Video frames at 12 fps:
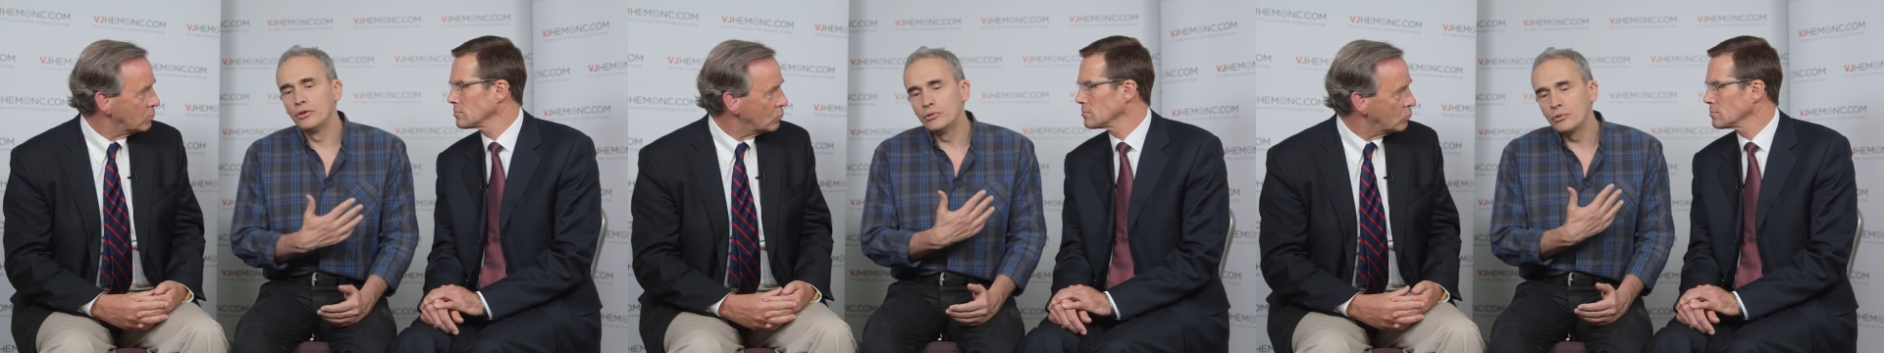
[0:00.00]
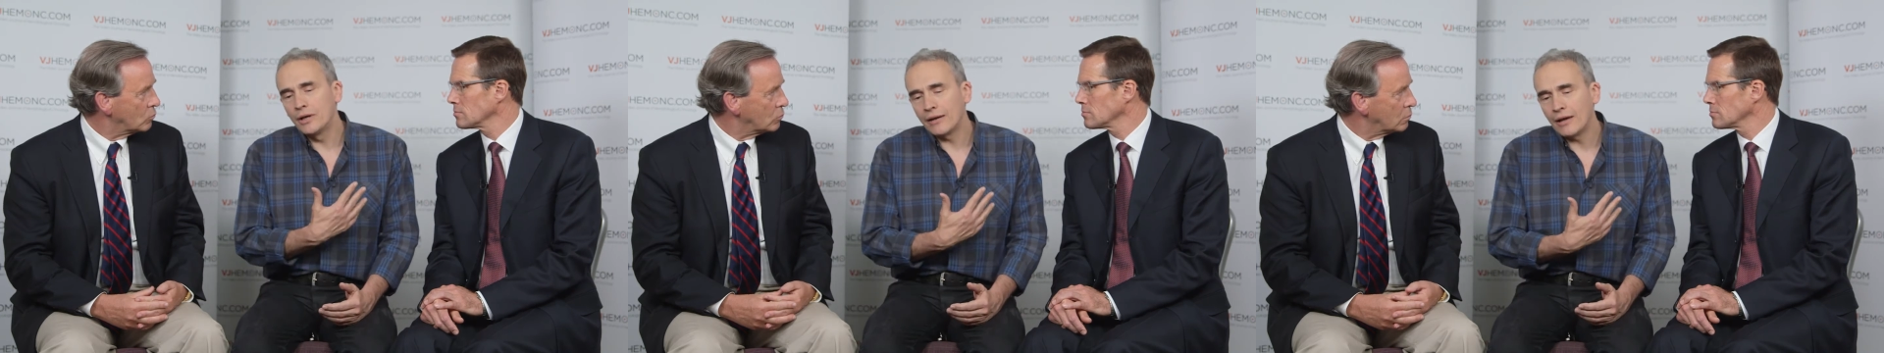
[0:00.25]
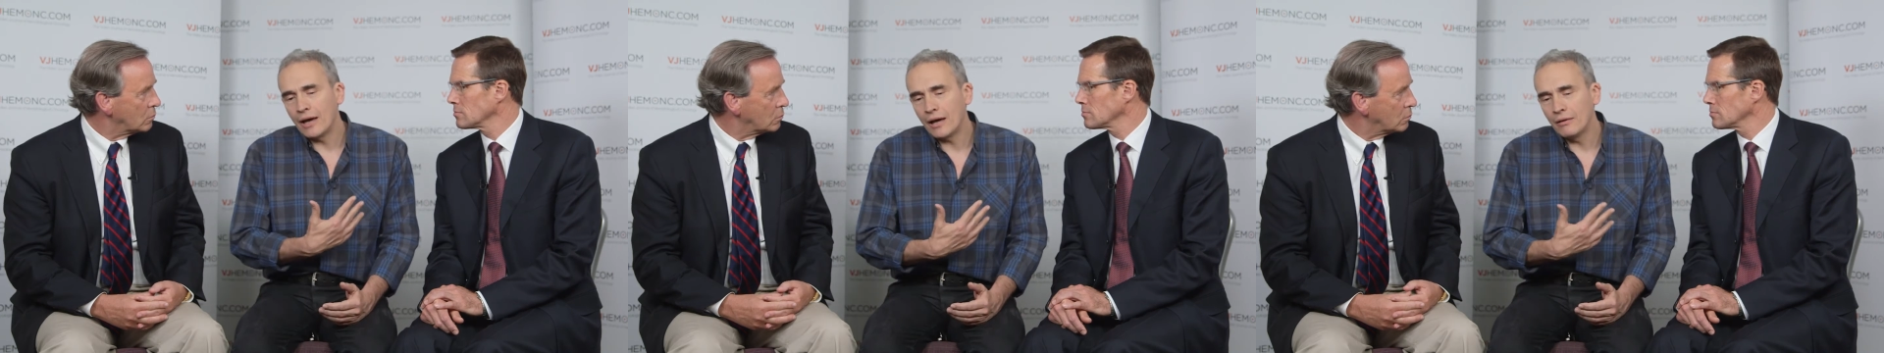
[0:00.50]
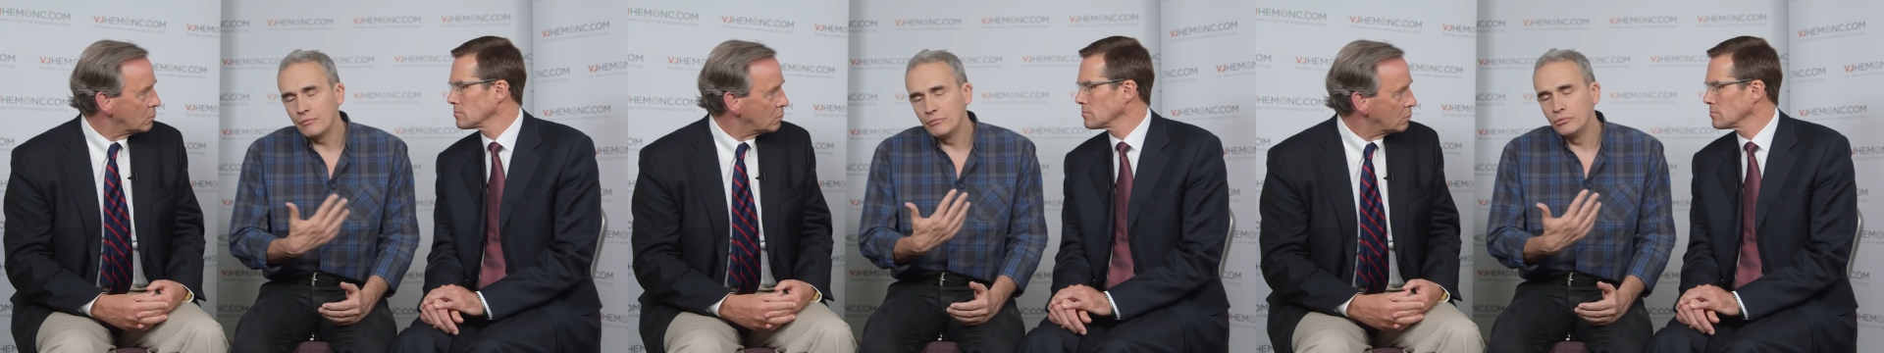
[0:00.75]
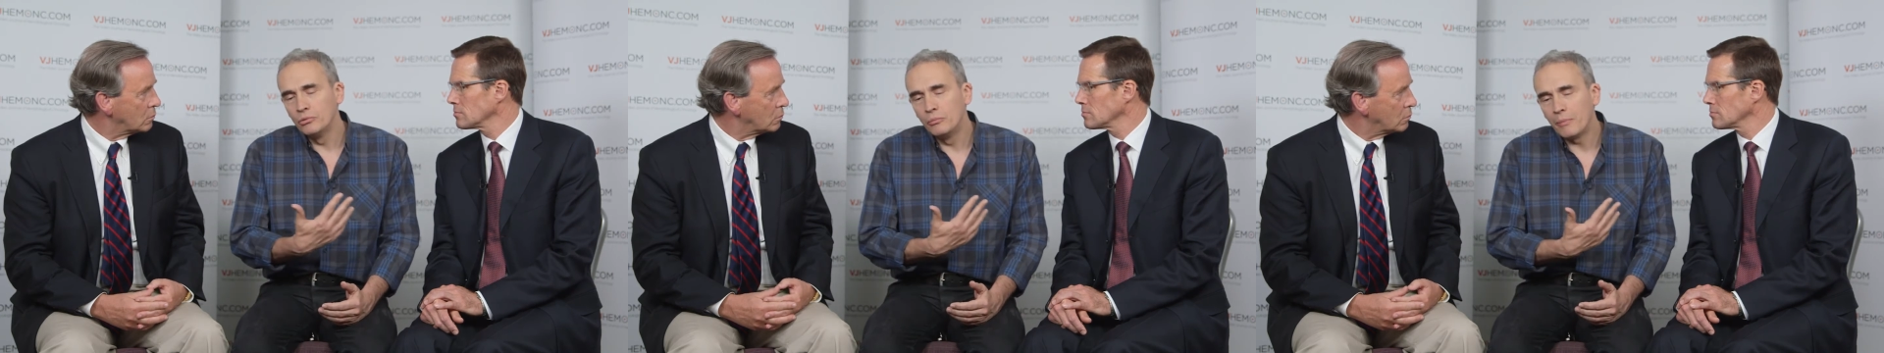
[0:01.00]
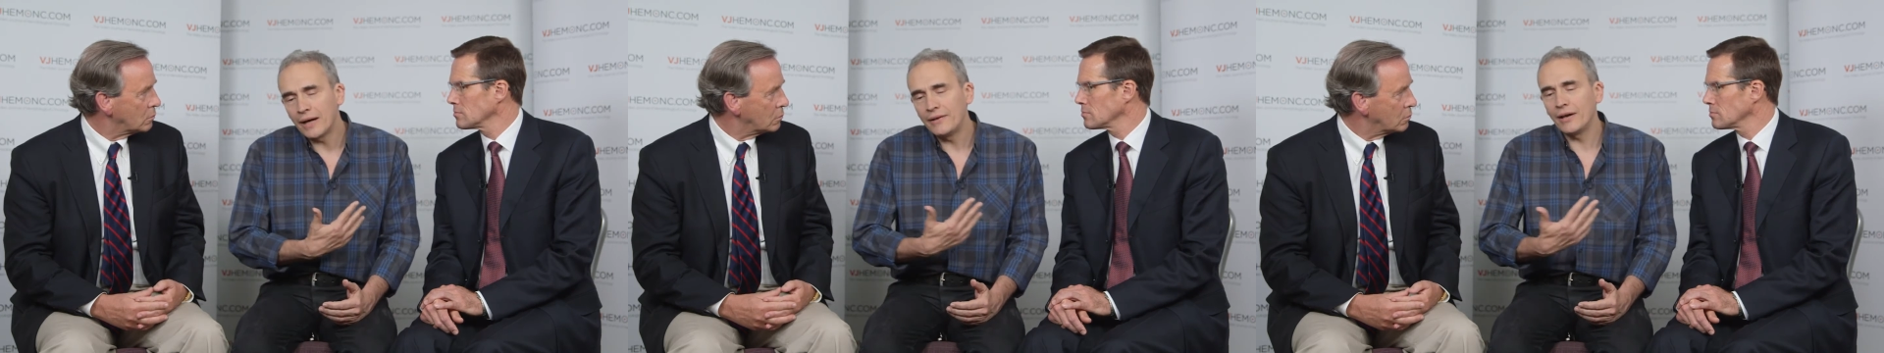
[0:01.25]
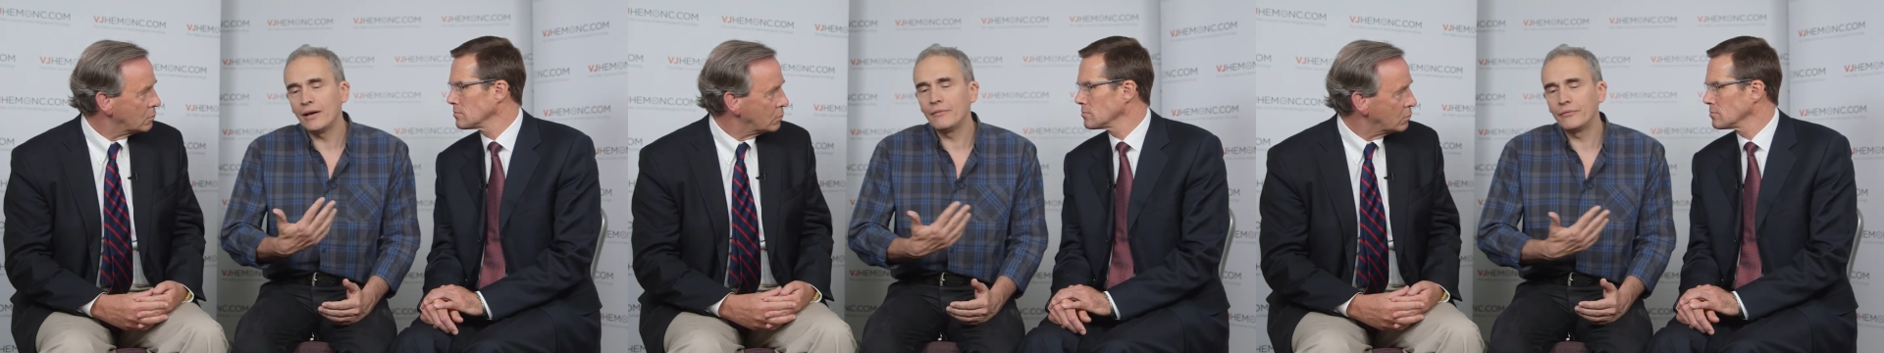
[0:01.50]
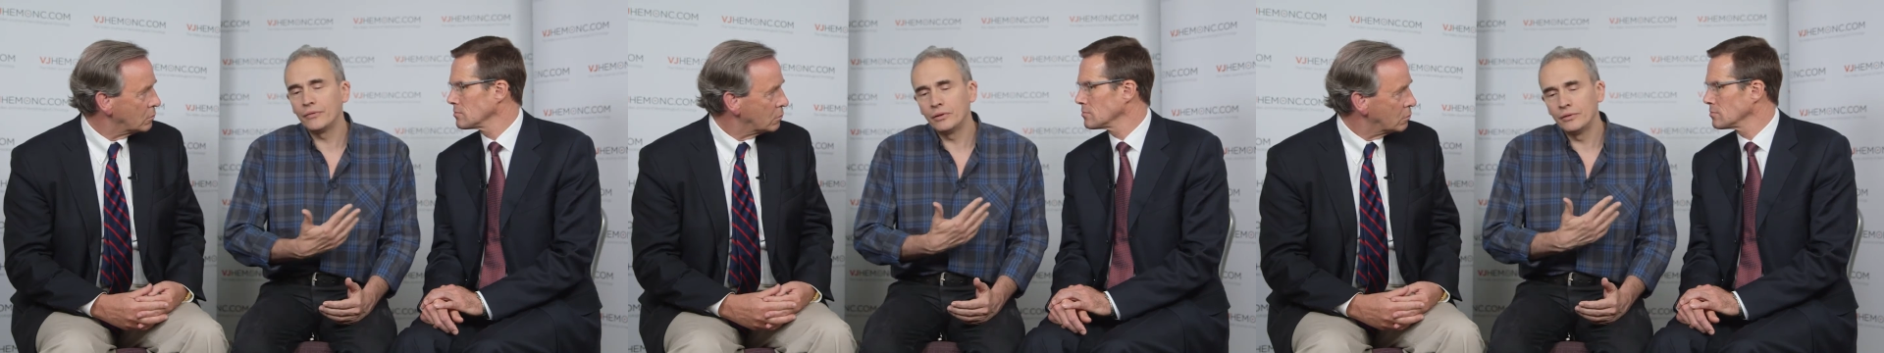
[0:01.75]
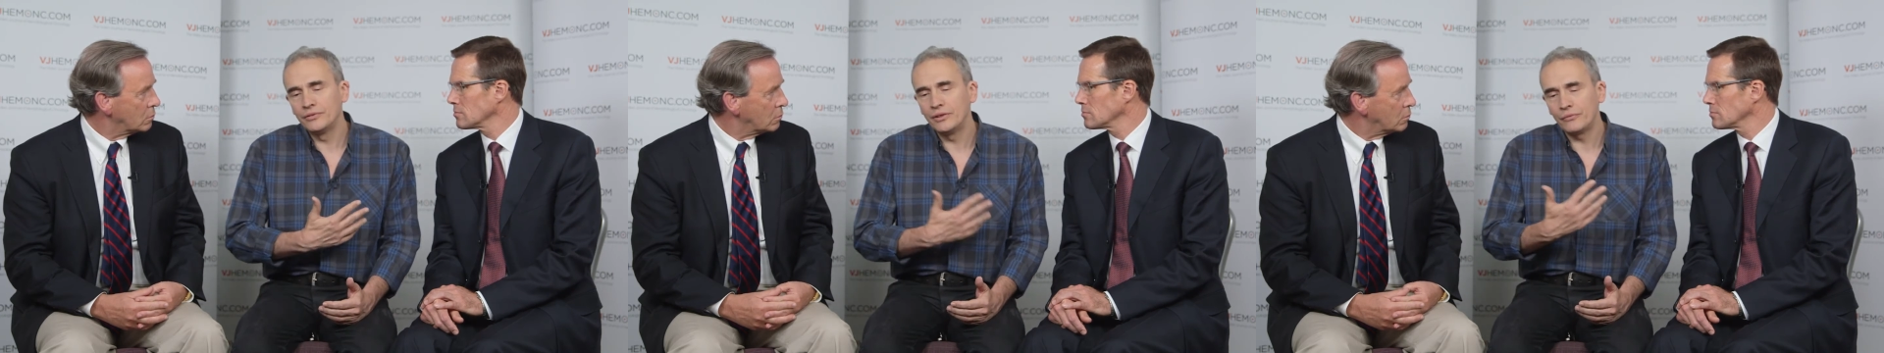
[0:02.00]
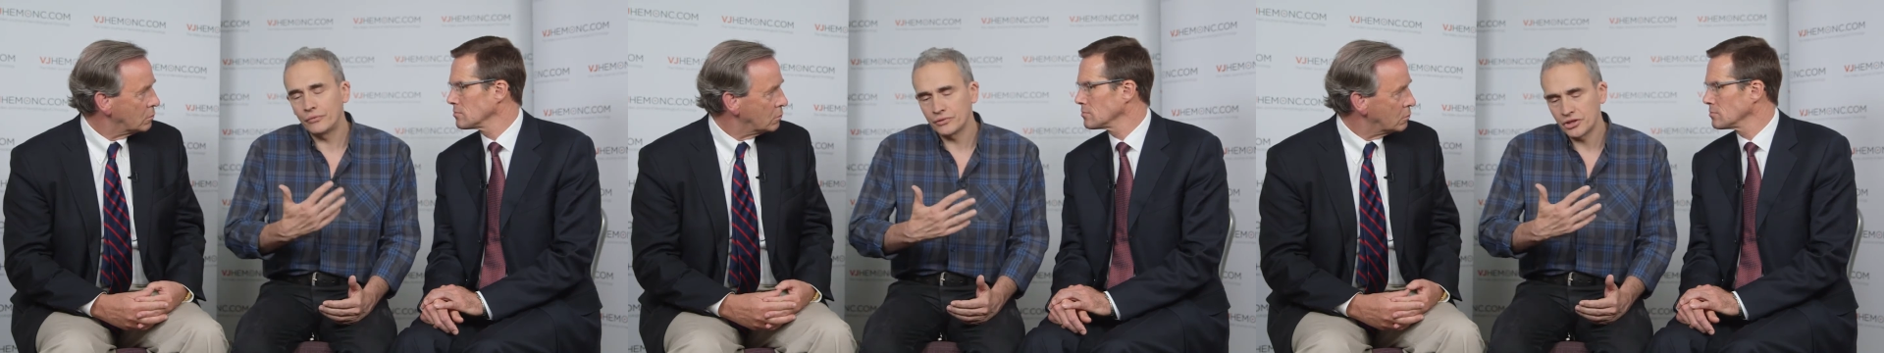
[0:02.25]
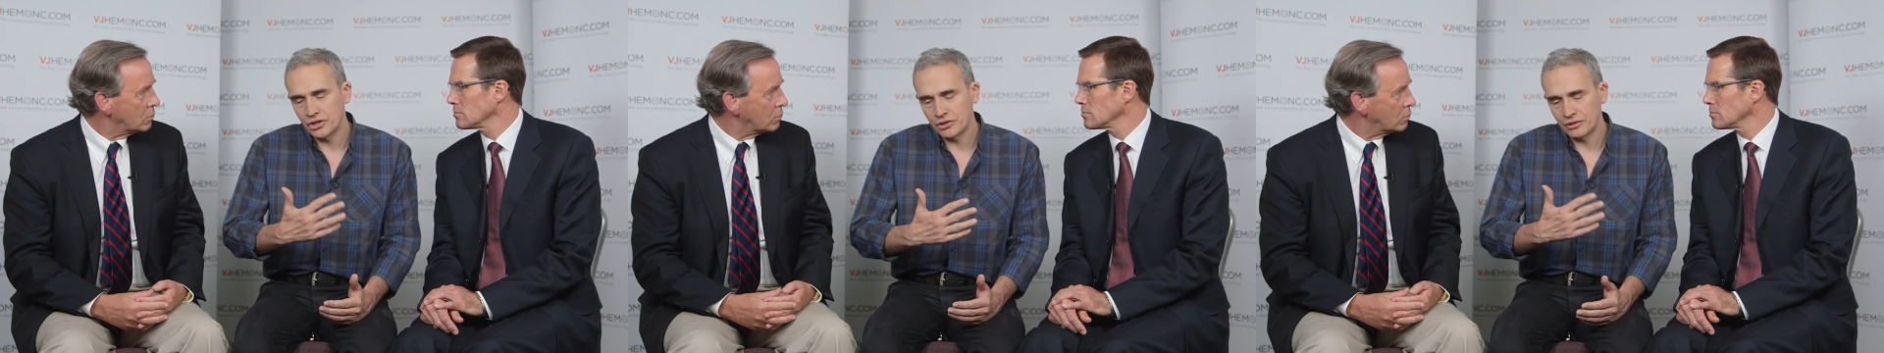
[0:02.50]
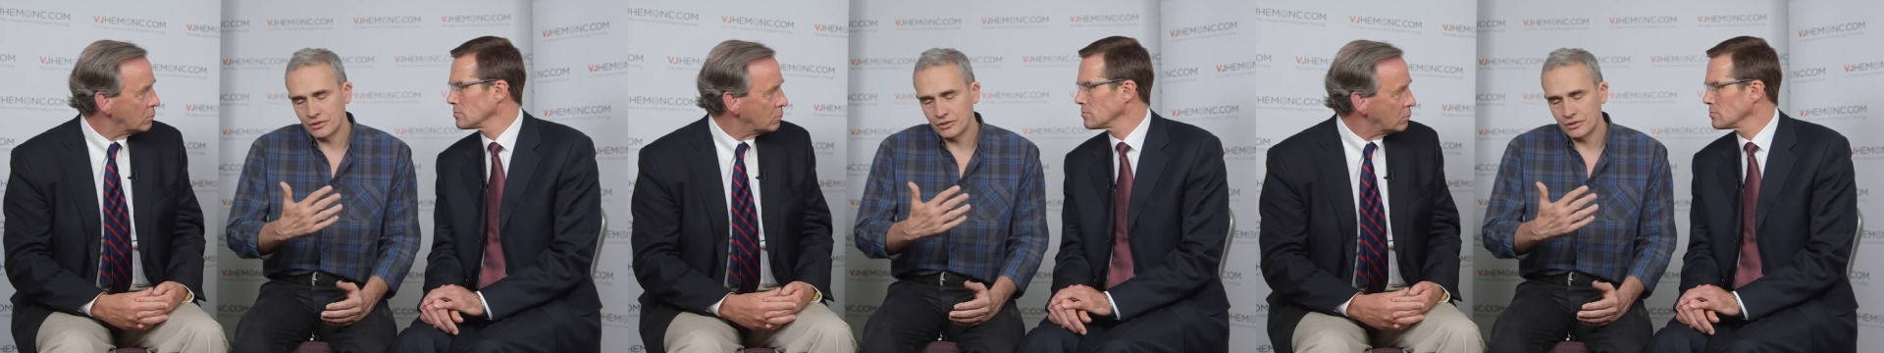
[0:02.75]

Speaker 1: you might have a different